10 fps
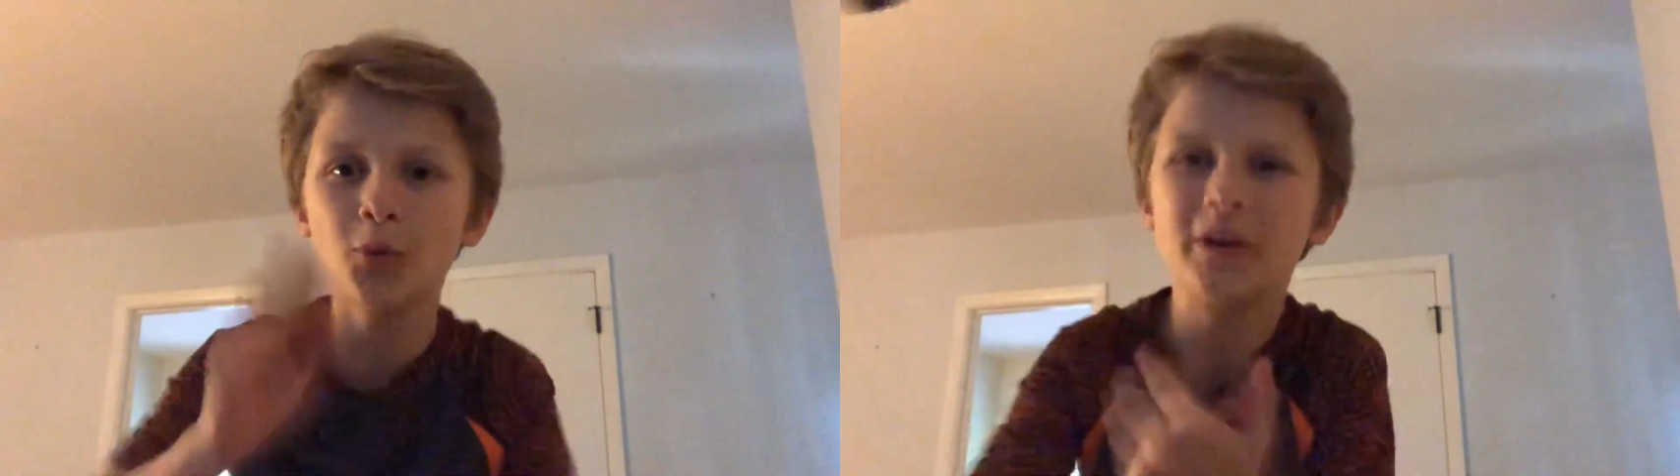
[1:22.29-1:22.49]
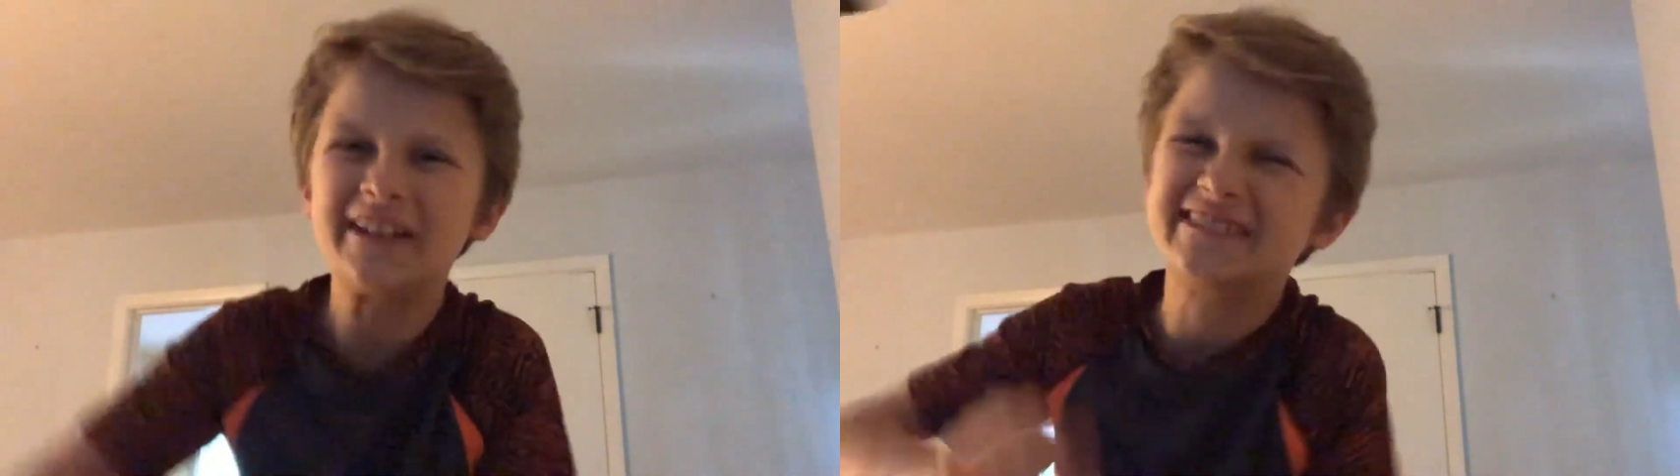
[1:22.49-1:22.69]

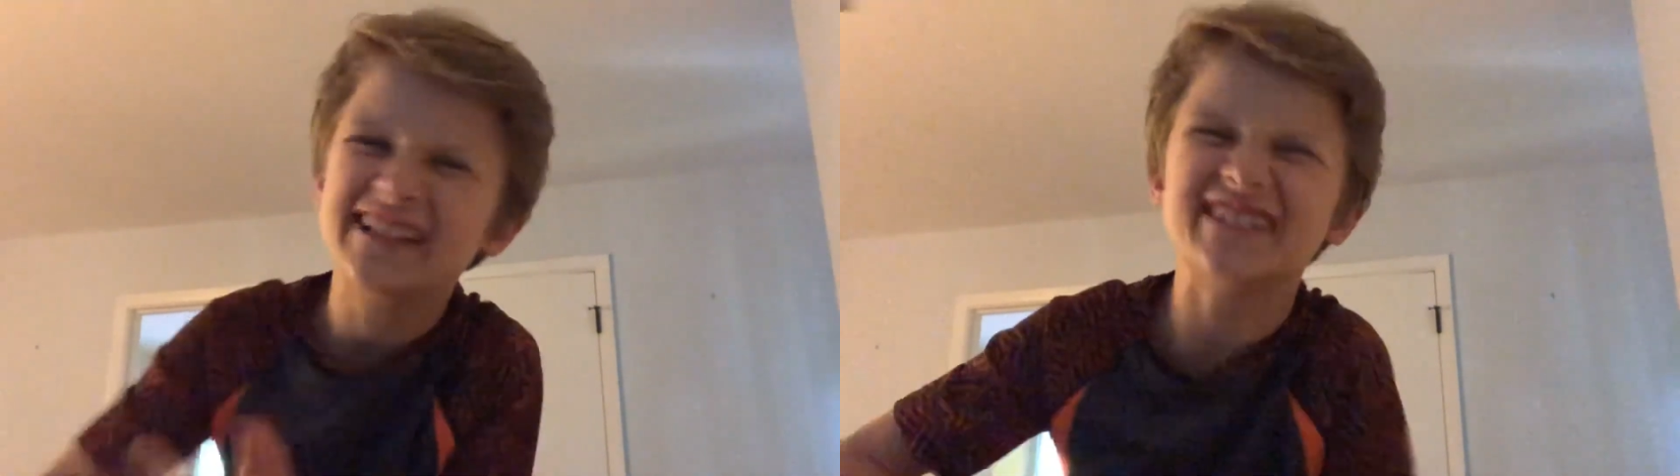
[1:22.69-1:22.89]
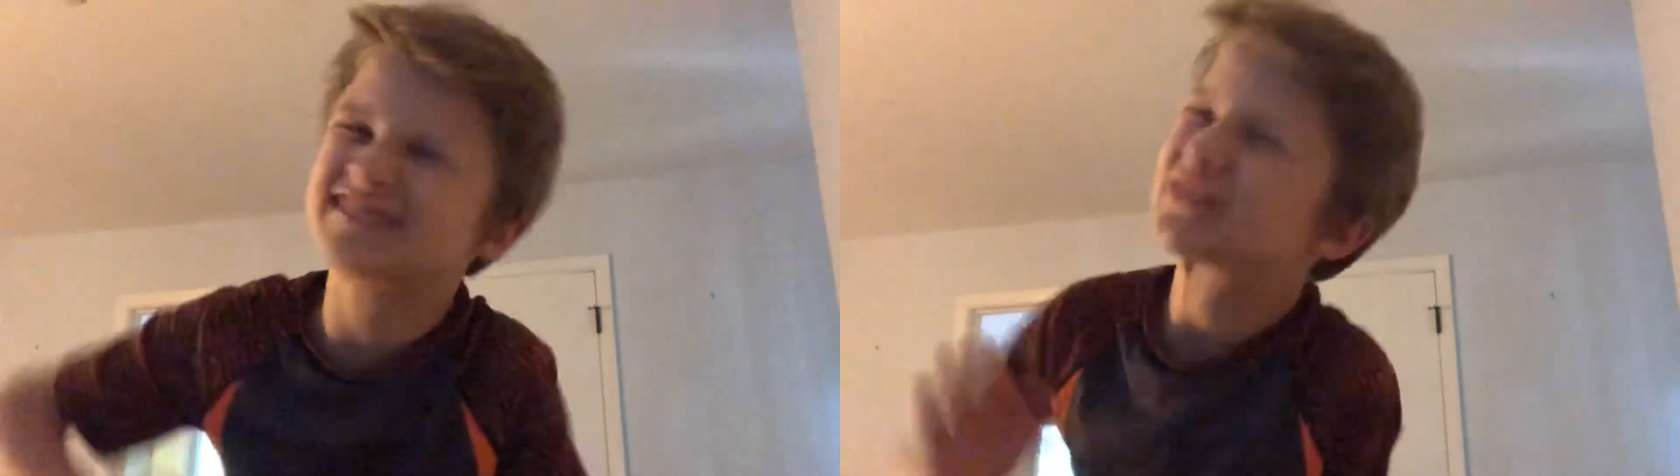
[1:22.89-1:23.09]
we
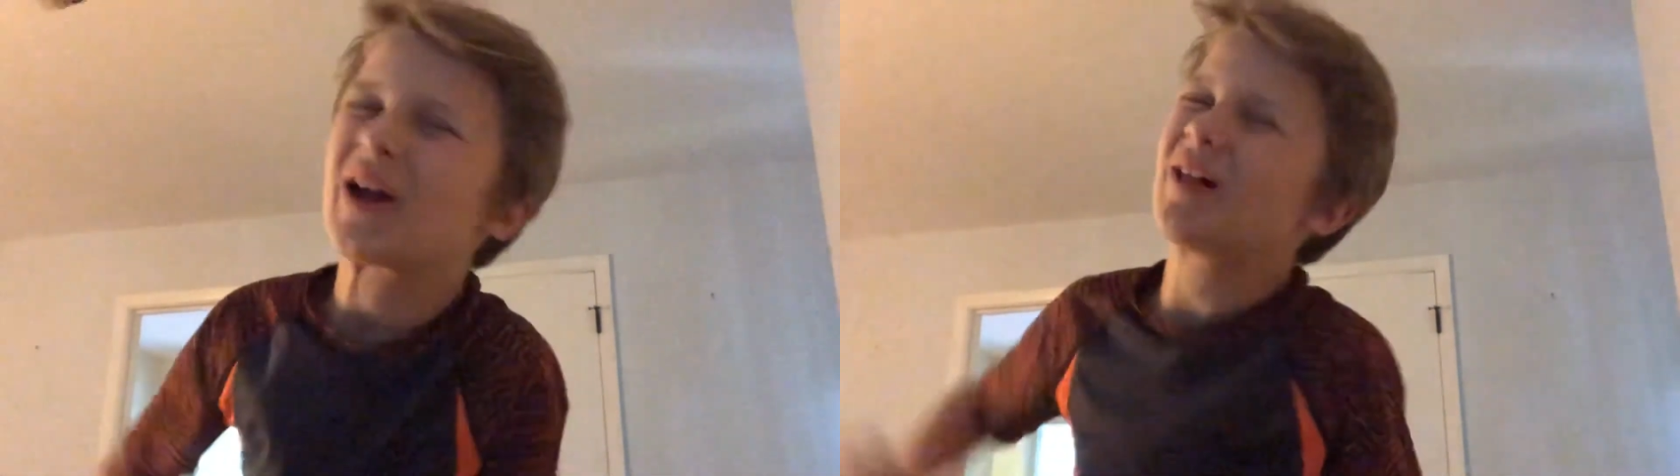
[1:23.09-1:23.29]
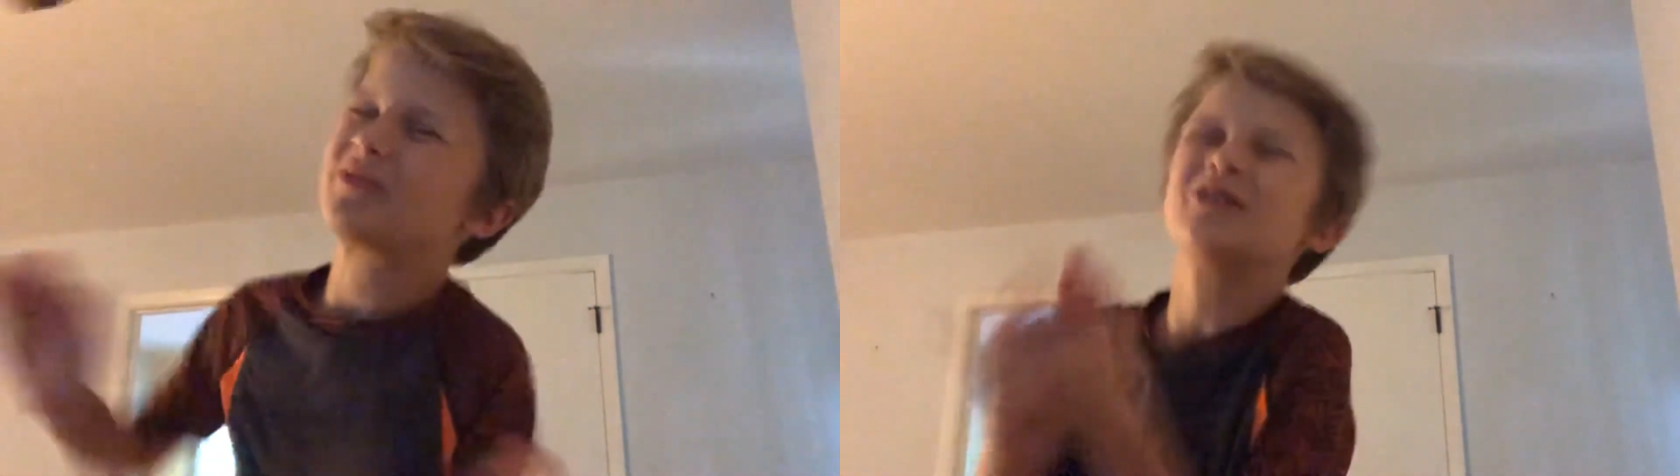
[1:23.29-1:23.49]
just
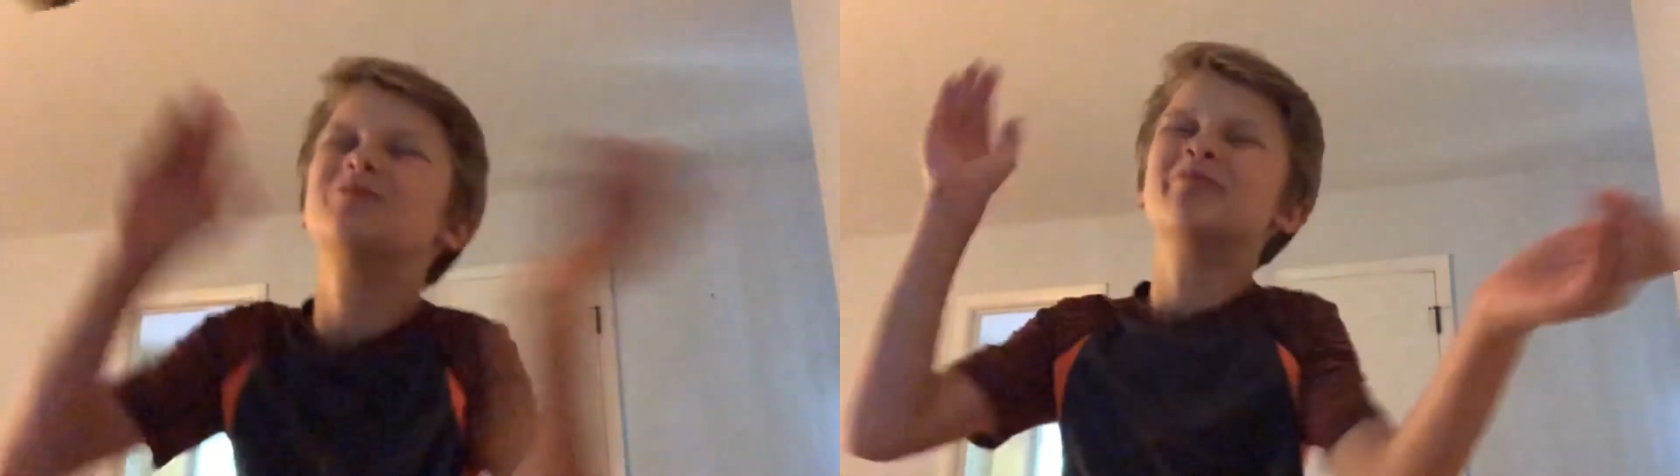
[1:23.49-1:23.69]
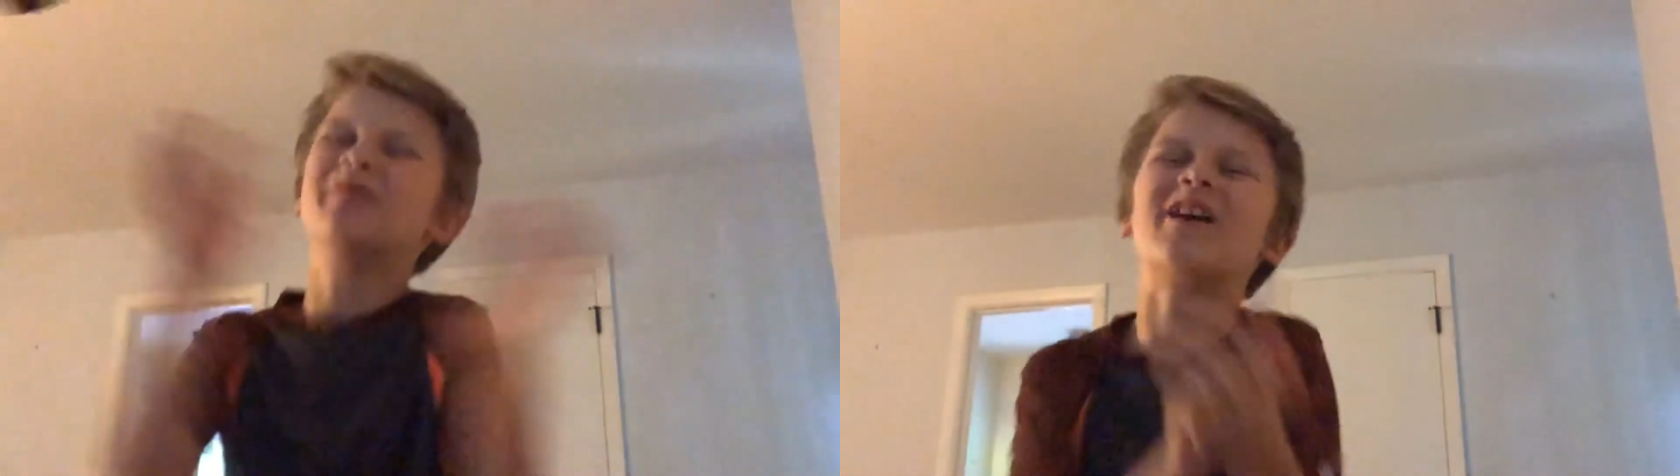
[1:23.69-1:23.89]
dropped
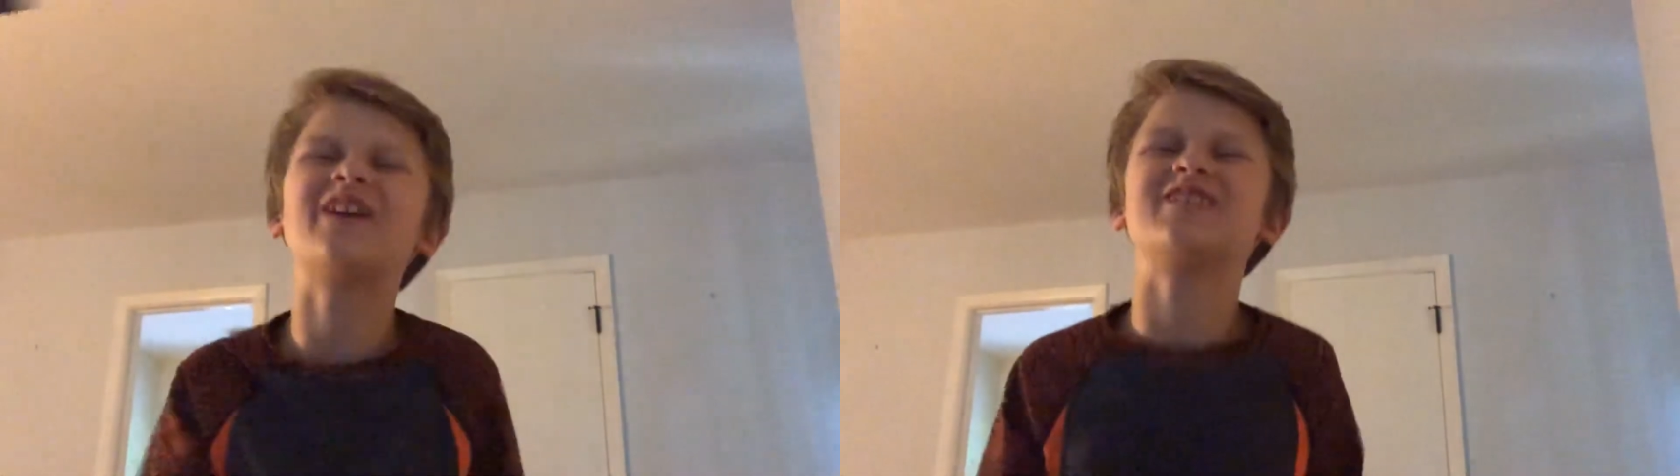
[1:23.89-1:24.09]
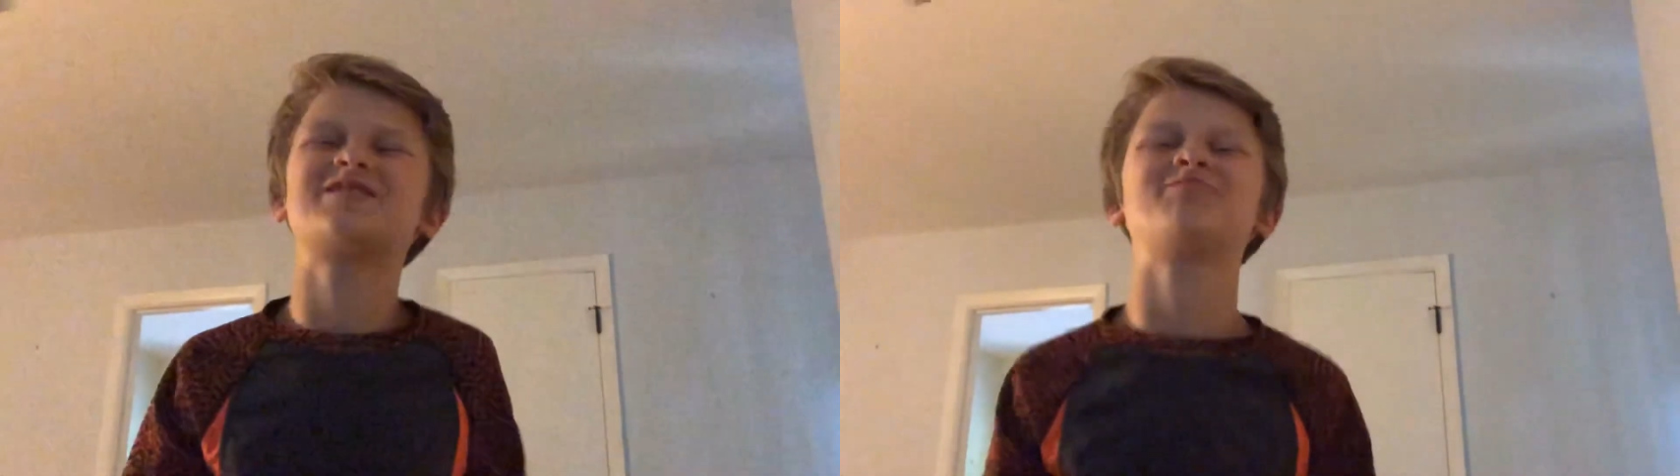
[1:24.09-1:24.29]
new
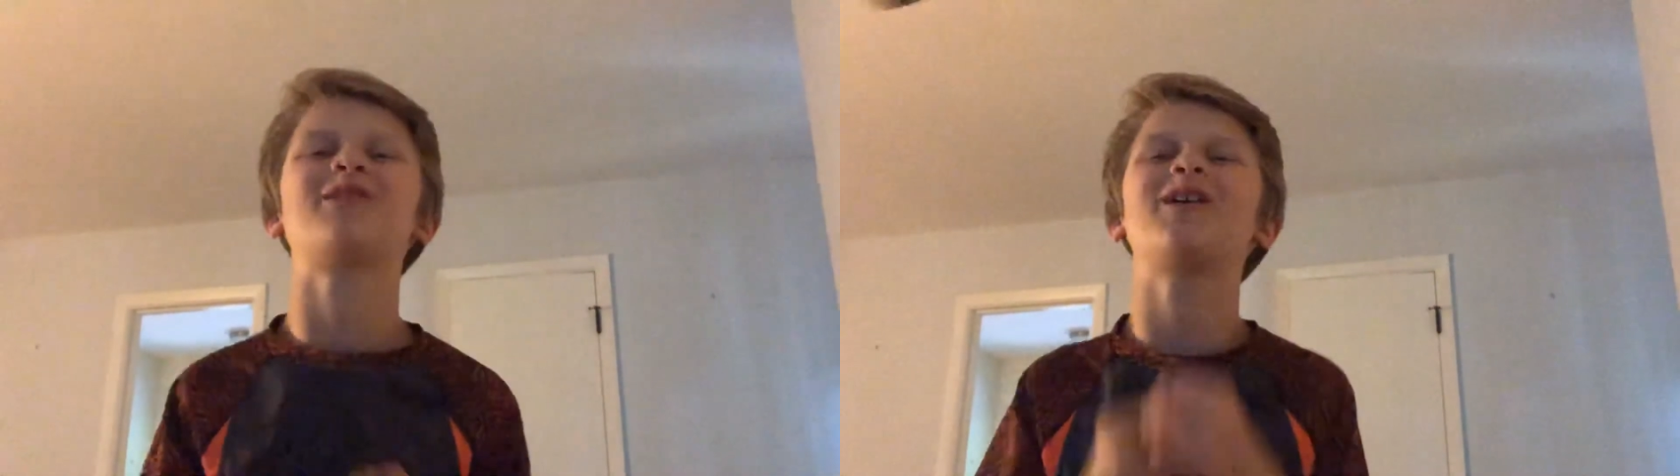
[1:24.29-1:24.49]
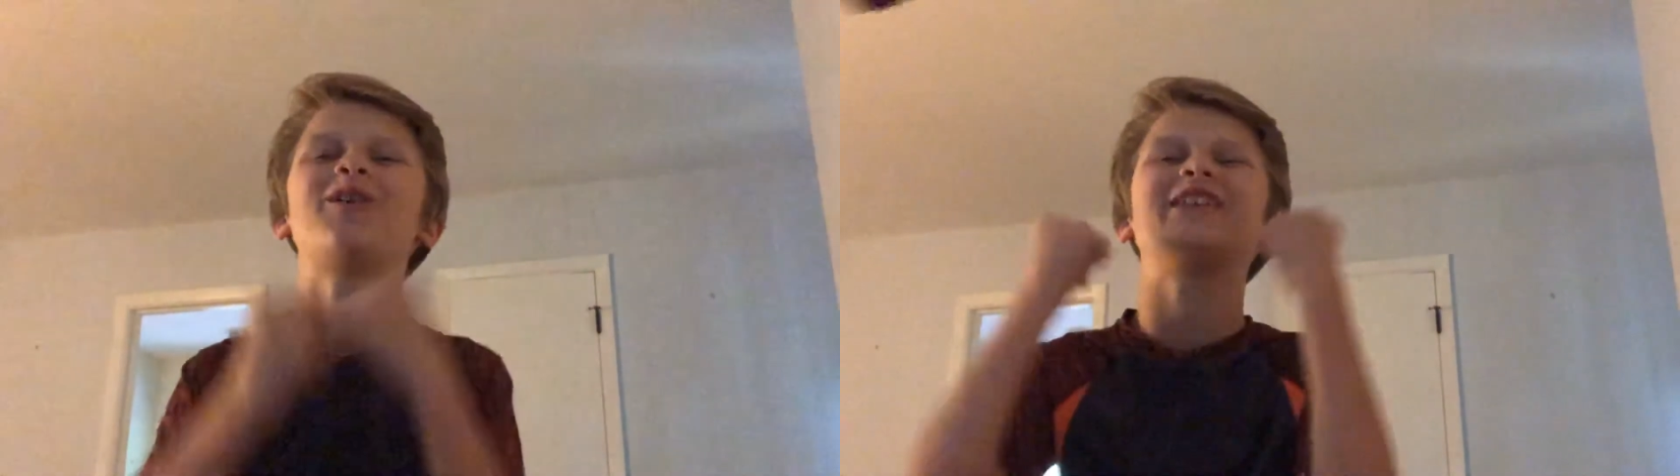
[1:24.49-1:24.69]
merch, bro.